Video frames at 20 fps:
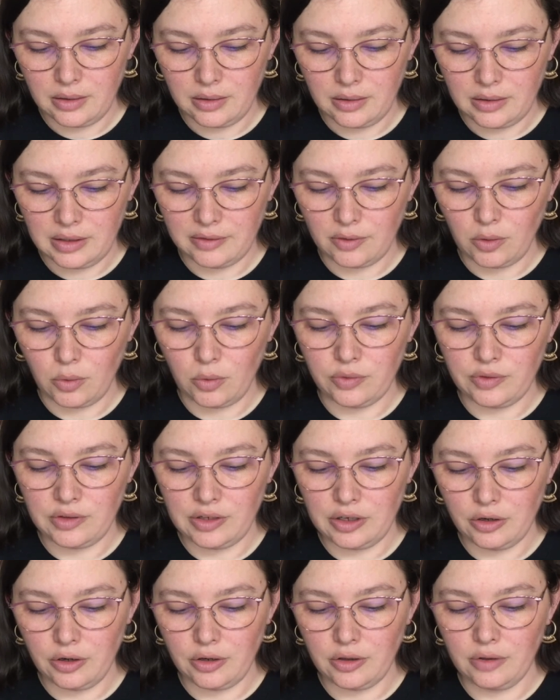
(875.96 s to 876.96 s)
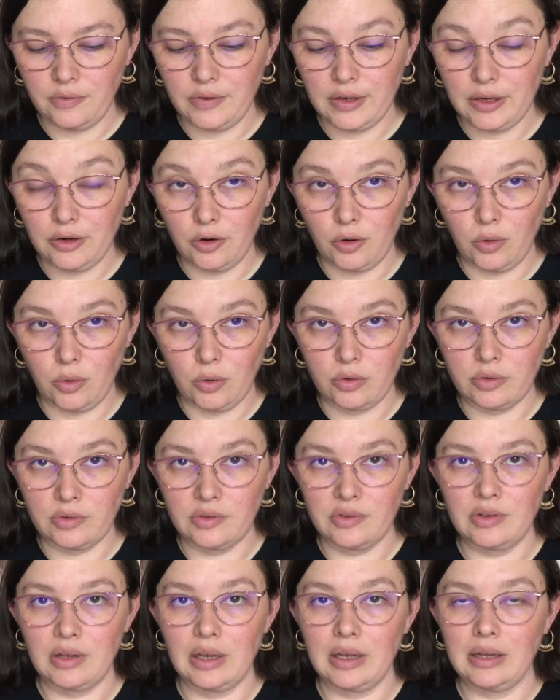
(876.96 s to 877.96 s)
these holes here are the finger
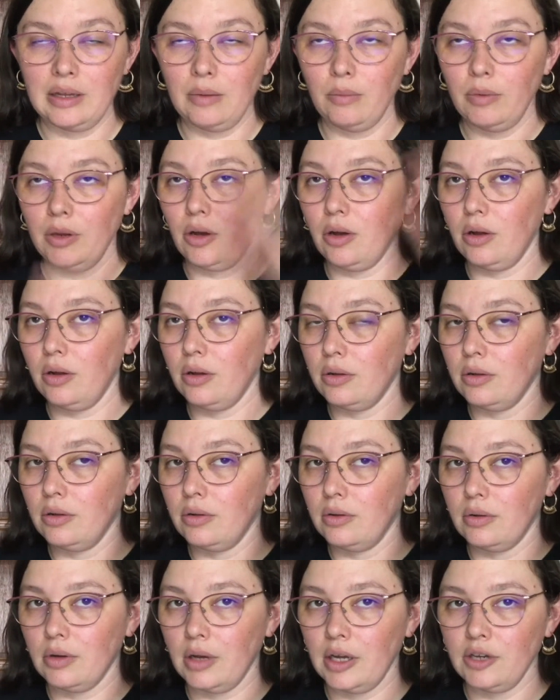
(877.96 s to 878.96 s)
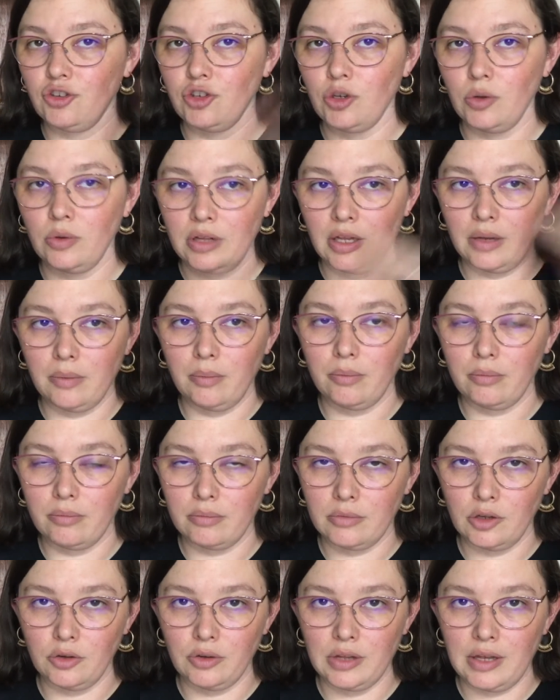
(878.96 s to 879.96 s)
holes, and then I showed them
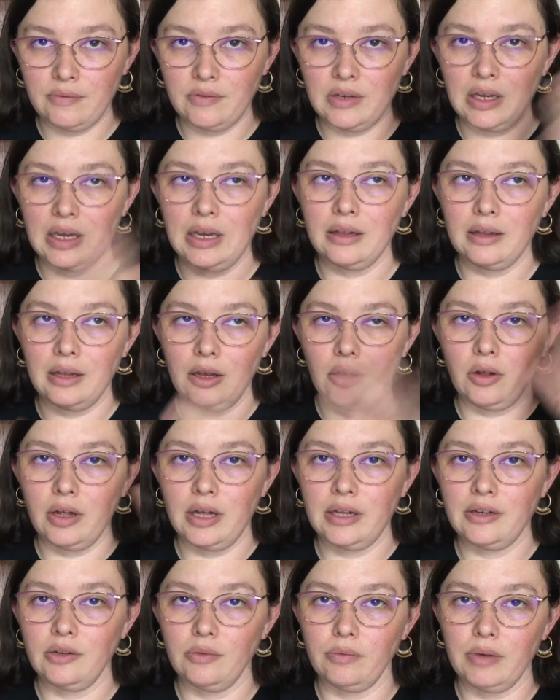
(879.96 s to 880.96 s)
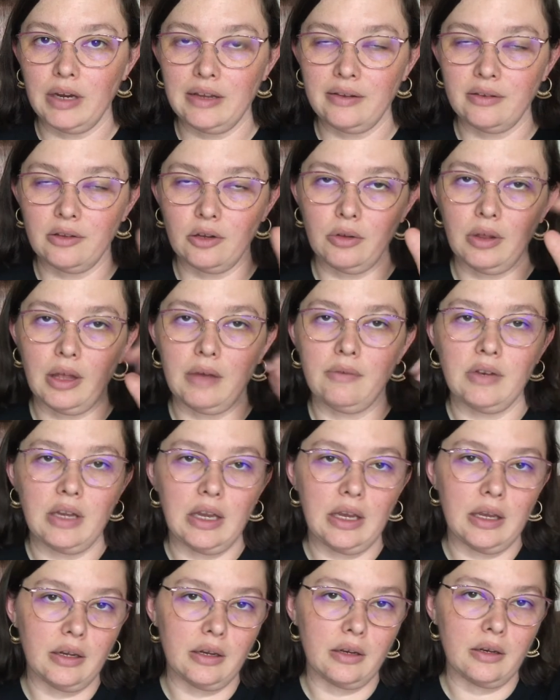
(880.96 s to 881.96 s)
their left hand, they all had to raise their left
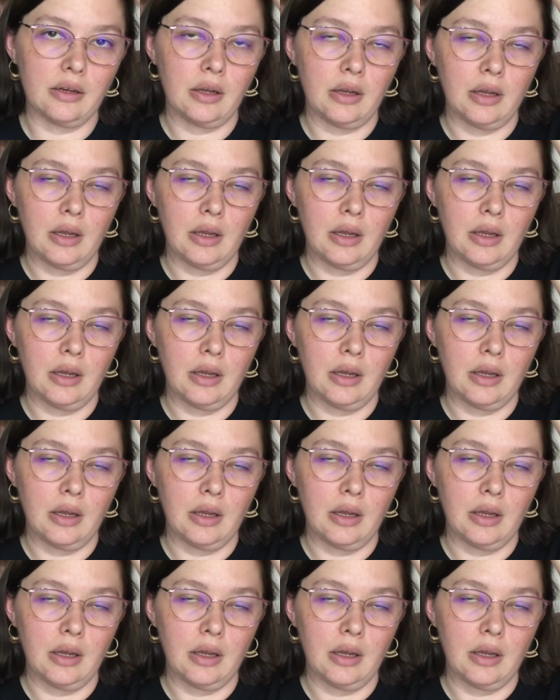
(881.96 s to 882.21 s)
hand,